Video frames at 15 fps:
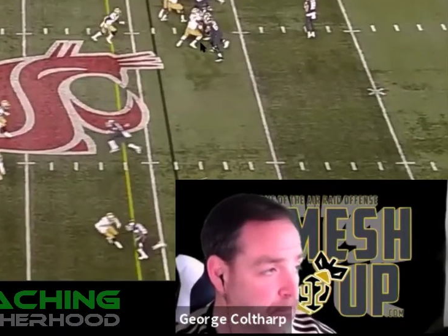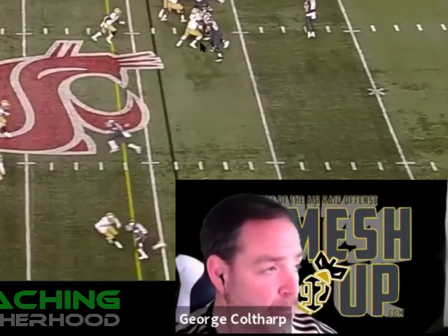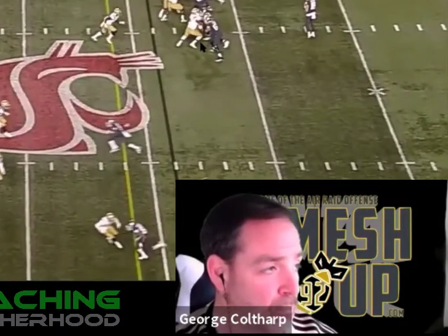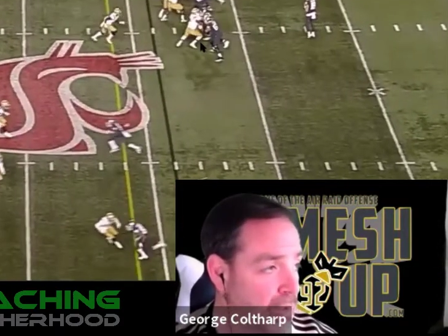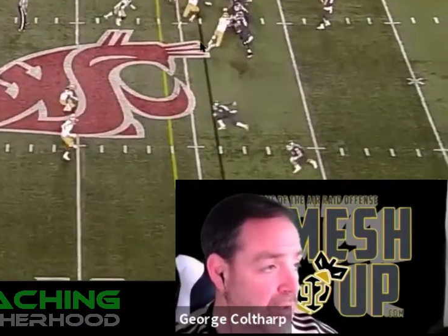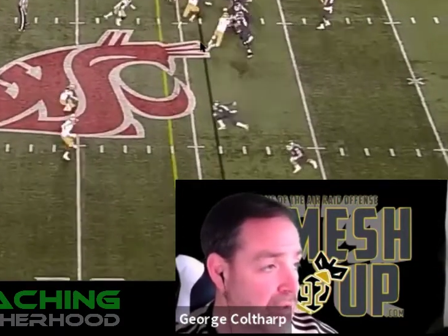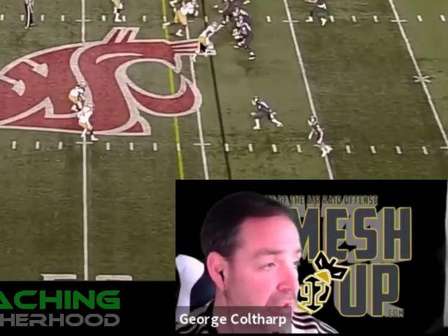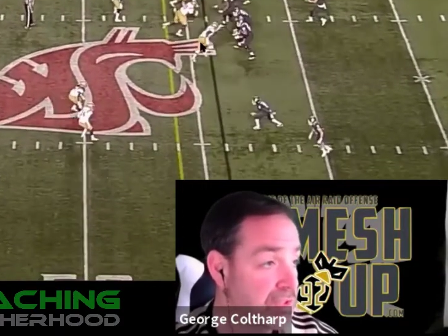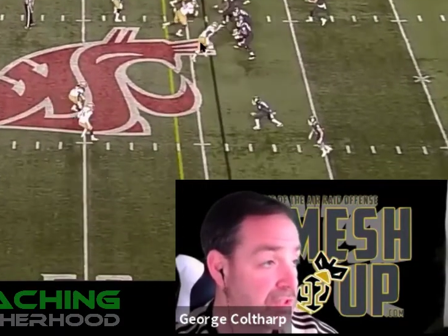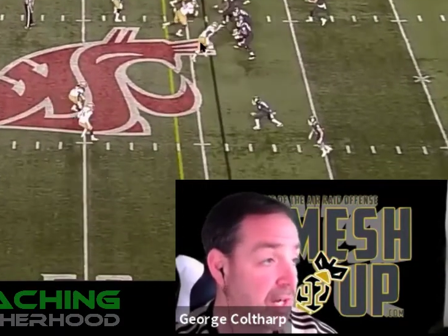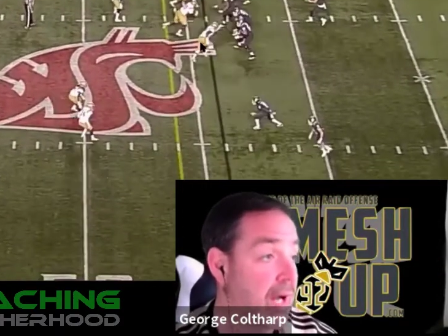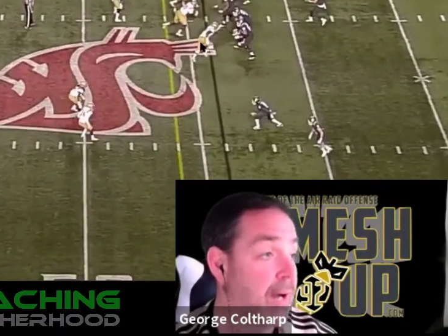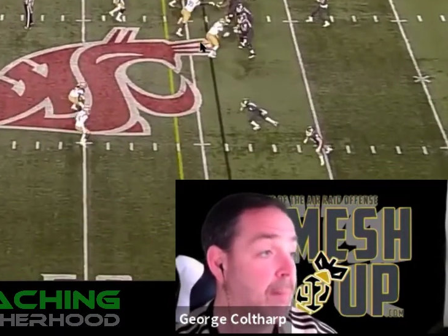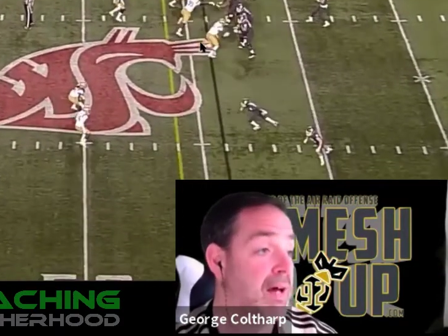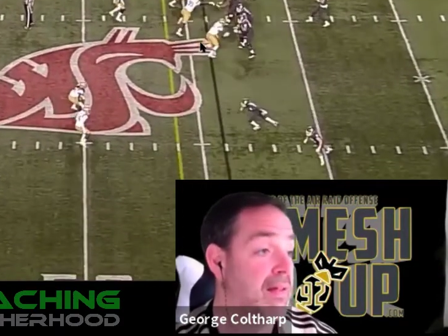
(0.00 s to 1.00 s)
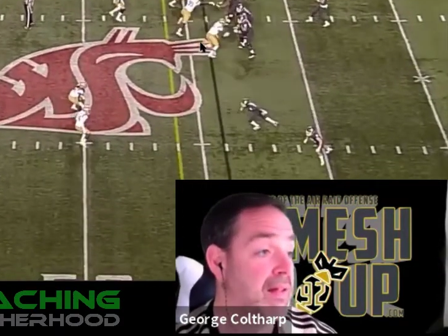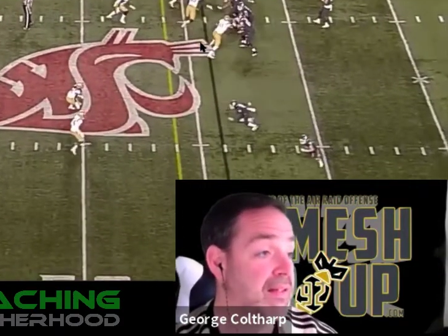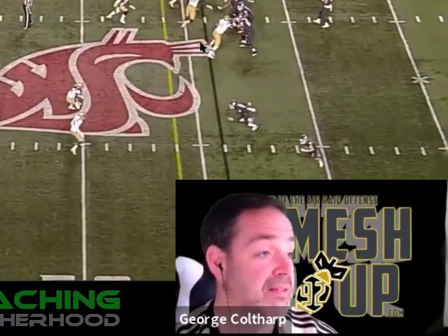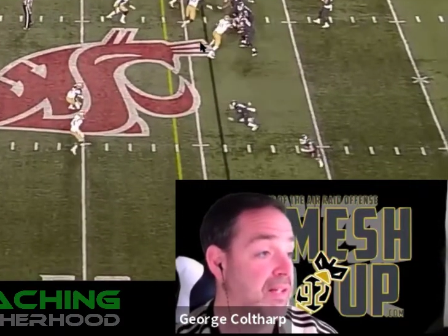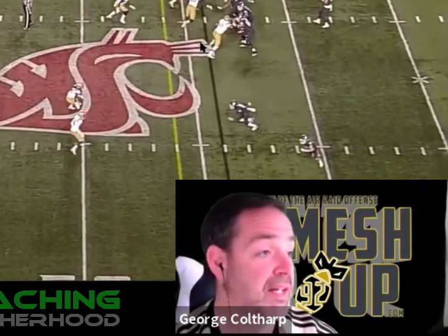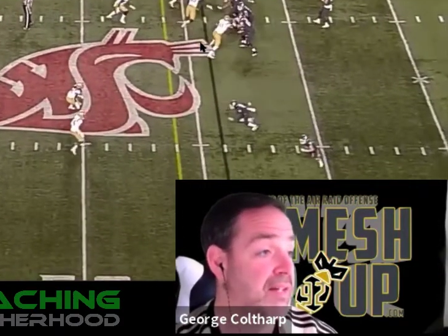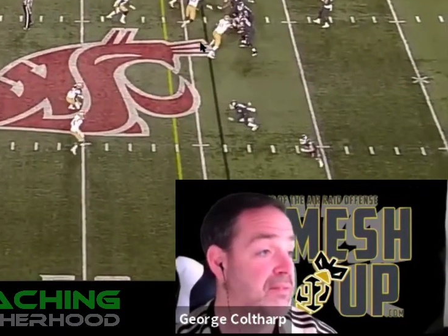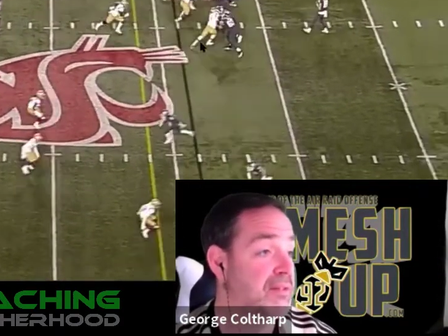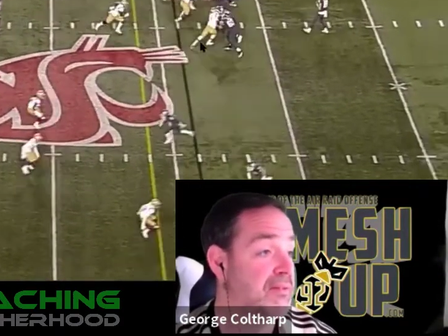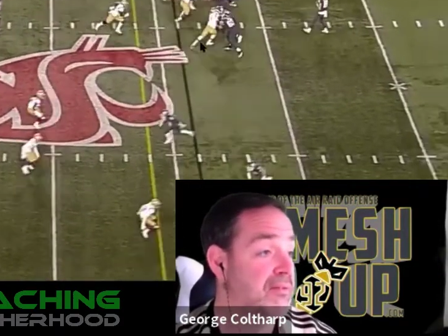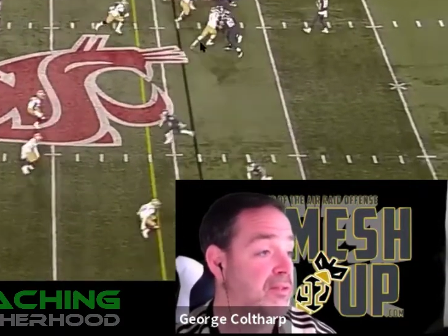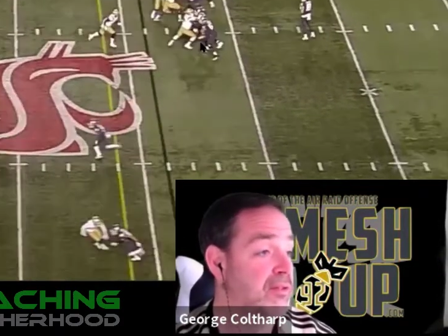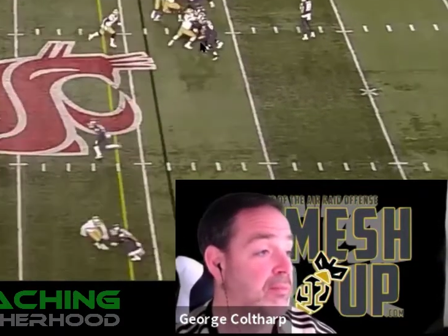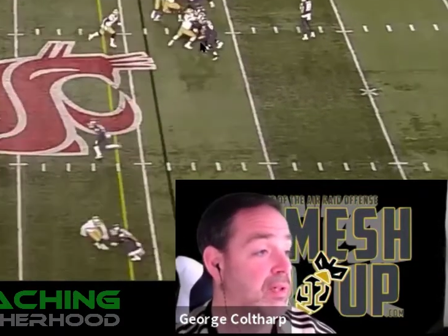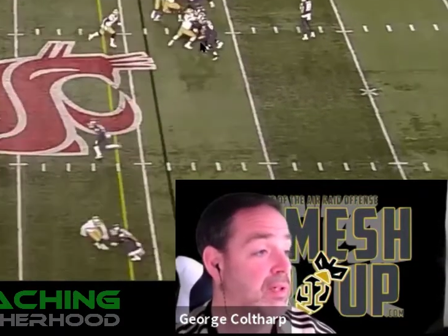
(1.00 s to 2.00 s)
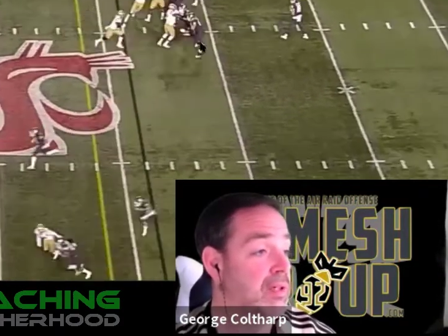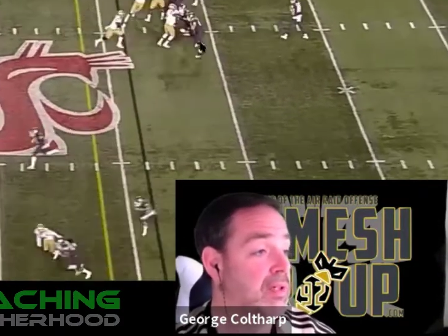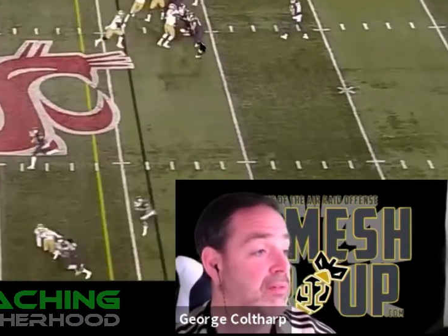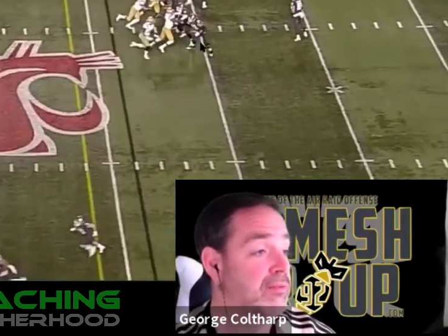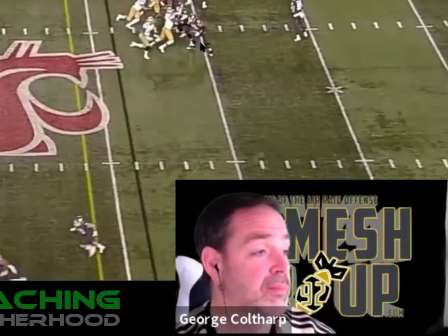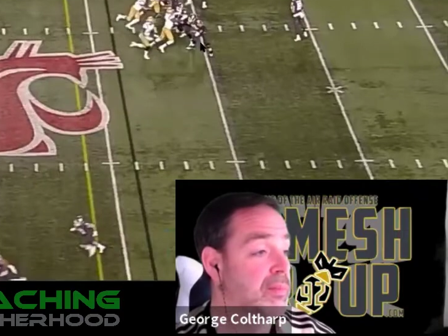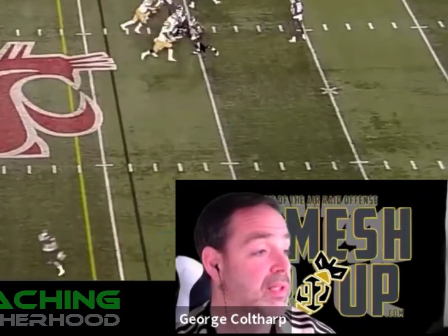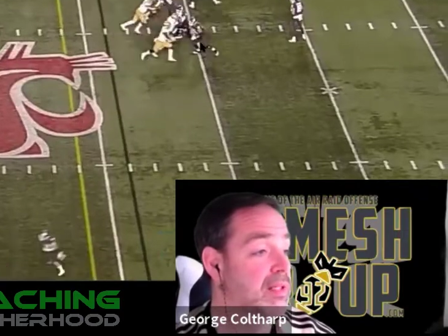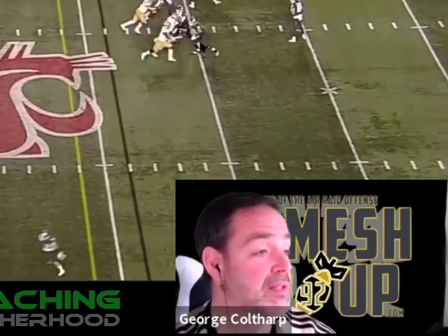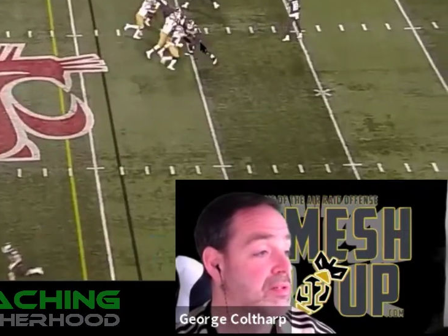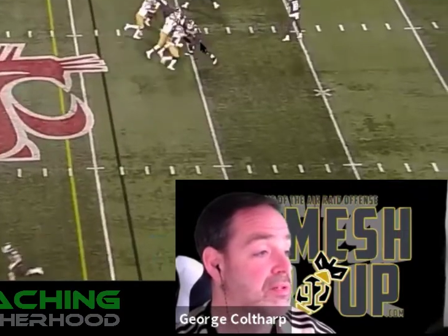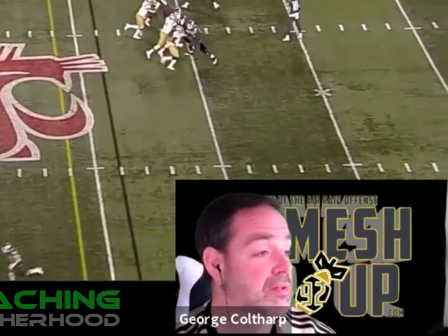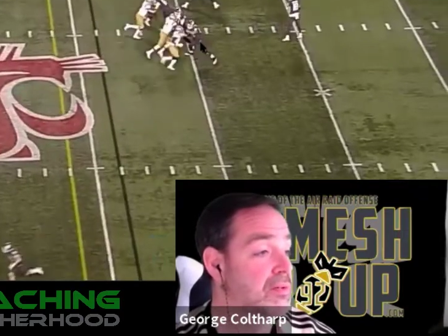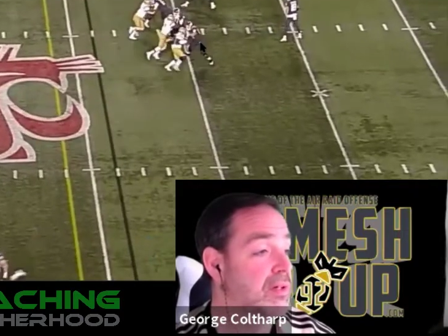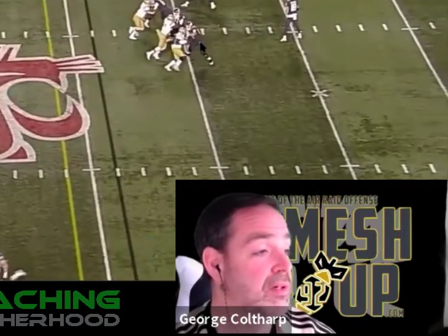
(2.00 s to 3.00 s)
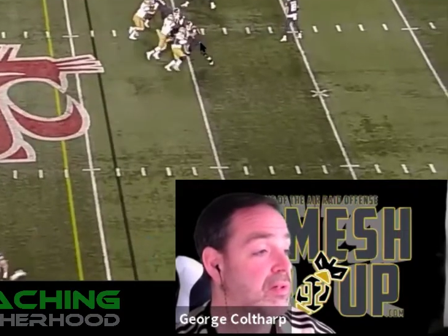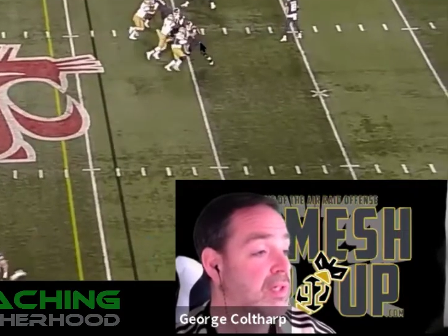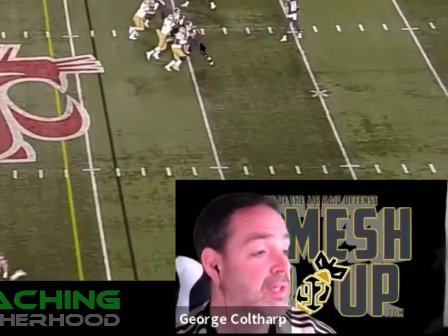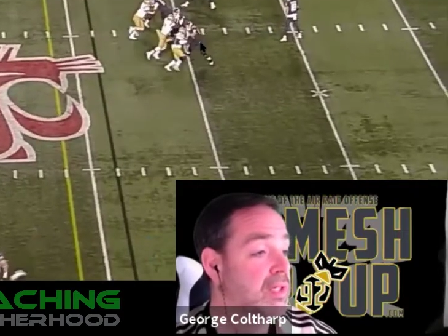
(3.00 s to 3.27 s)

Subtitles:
Good job by that safety from LSU though.